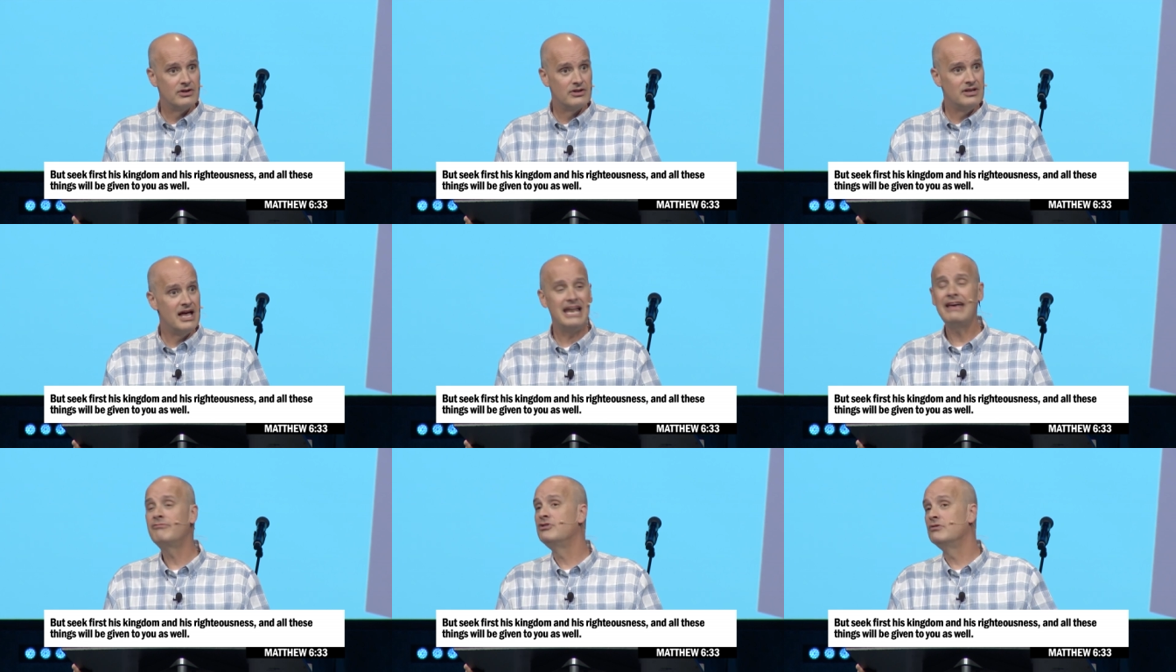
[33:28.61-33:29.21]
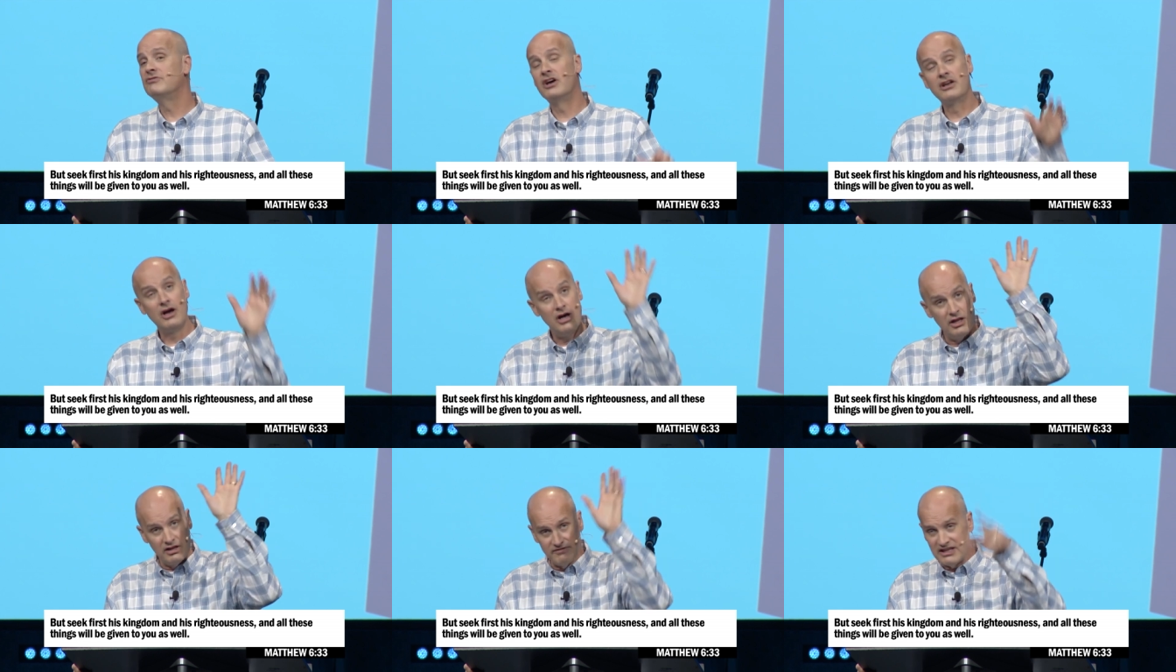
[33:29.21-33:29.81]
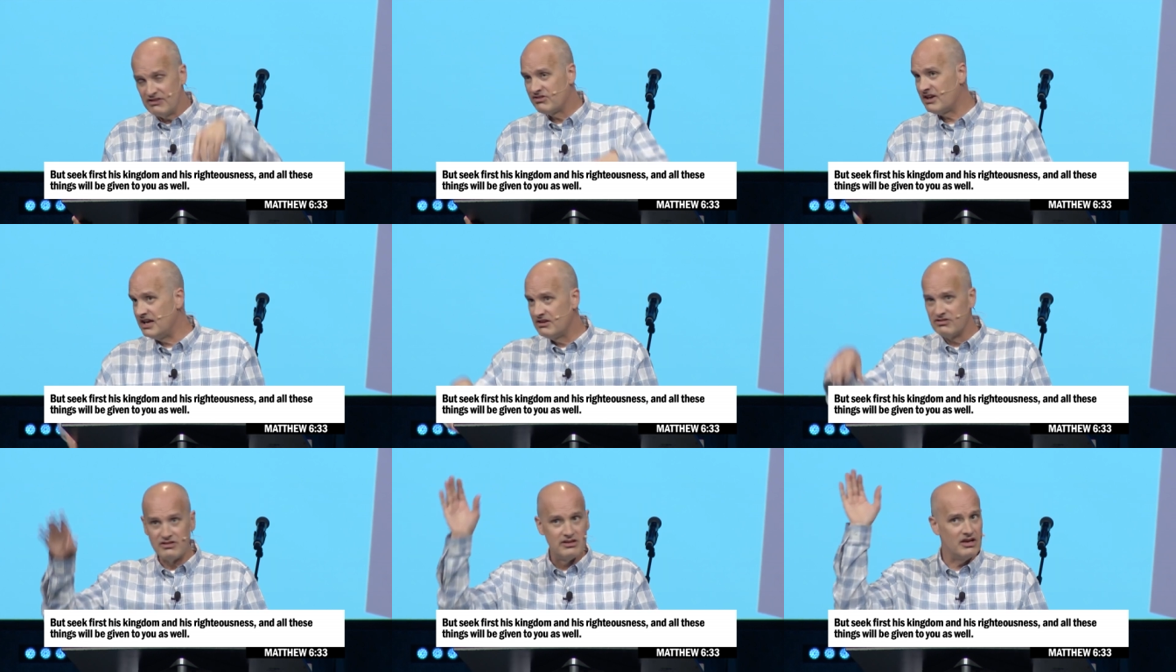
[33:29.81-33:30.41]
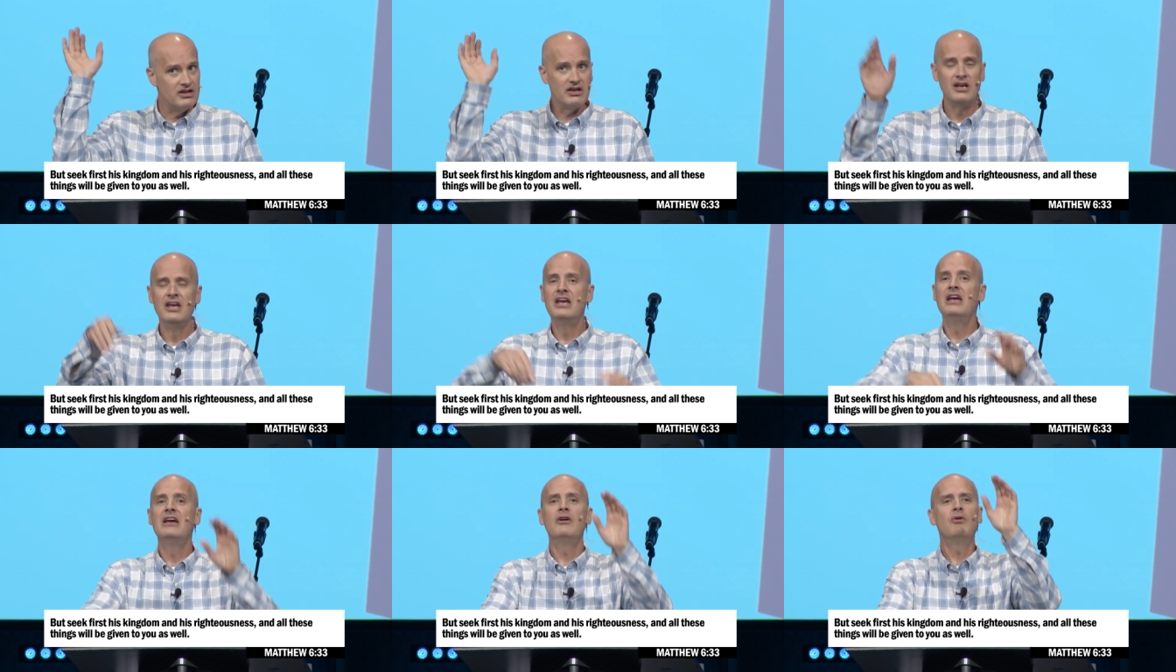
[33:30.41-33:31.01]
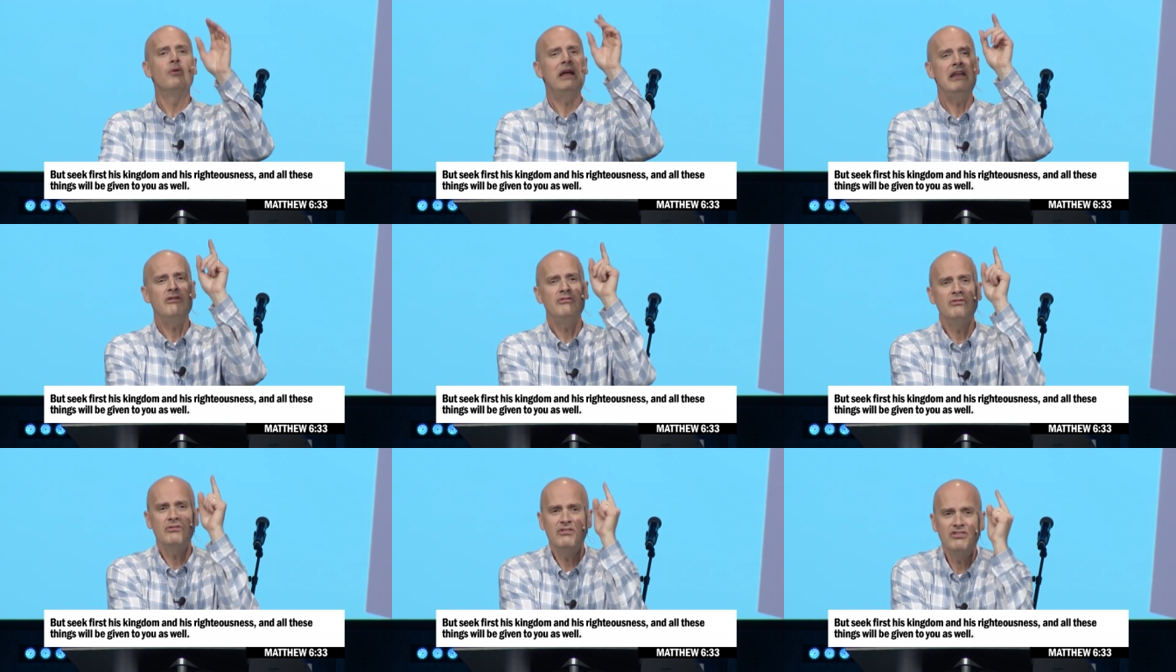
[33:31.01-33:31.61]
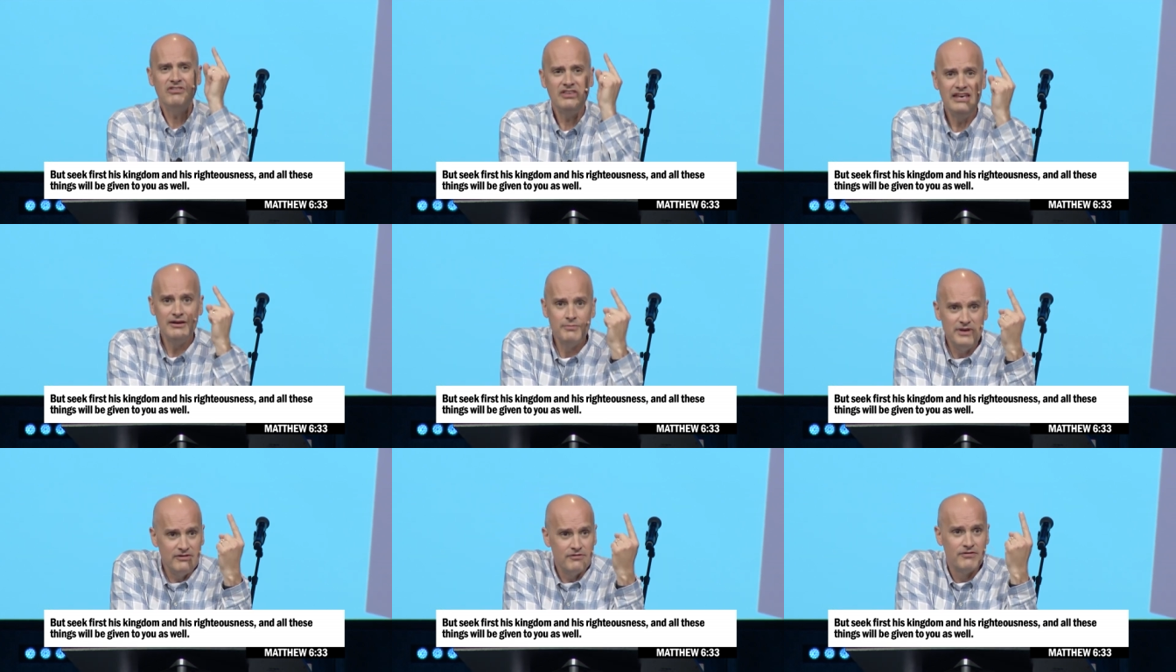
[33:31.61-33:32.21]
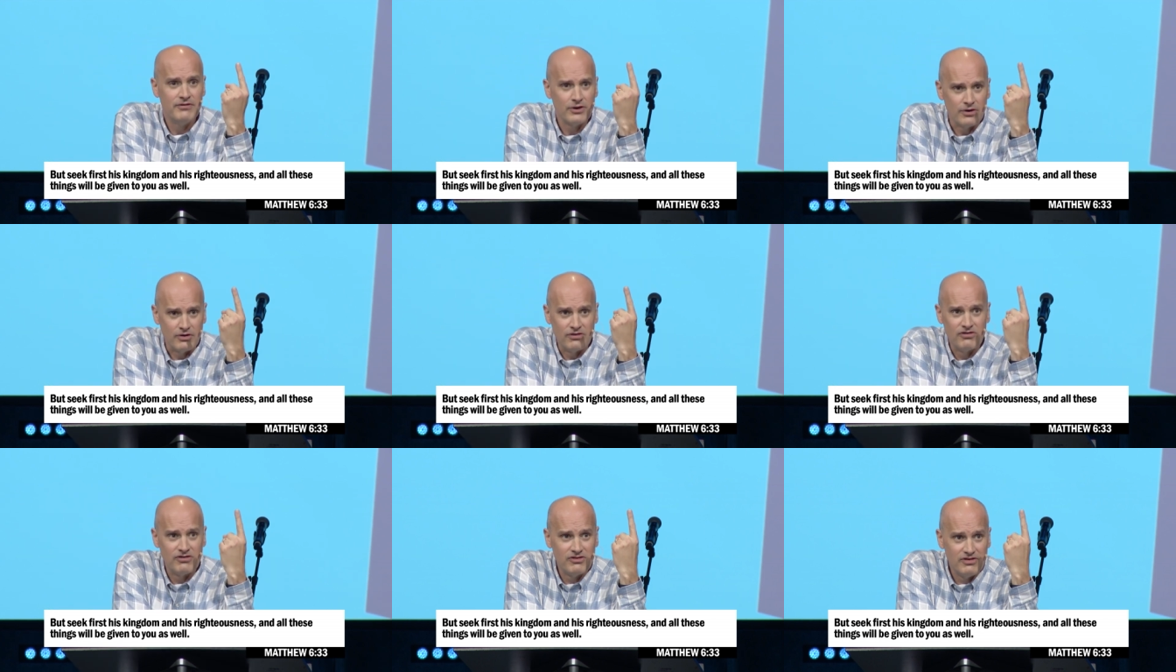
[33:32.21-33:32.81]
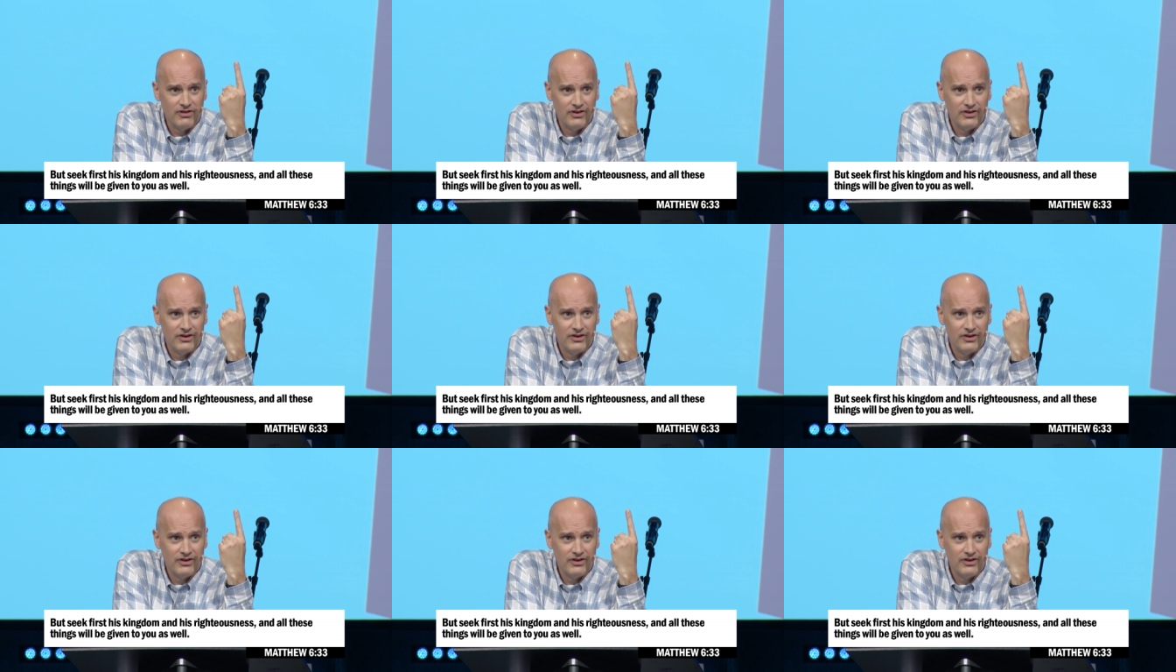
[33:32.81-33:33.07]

not after you've done all of these things and done, why don't you just seek me first?